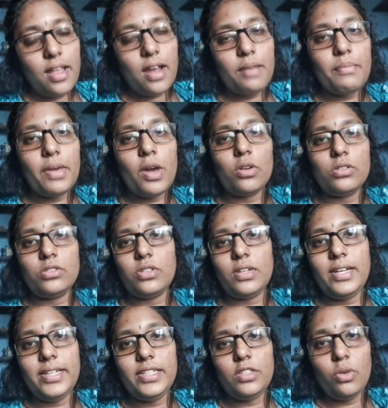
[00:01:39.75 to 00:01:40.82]
that may
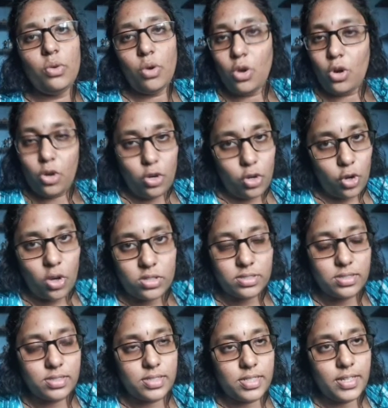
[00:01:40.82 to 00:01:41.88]
also lead to
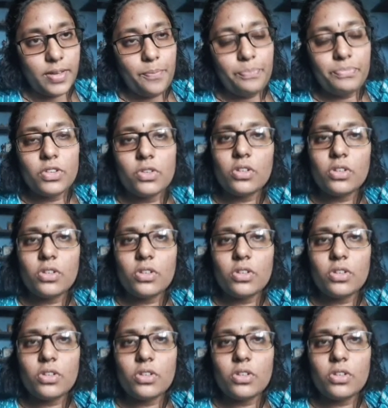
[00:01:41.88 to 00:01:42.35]
toxicity.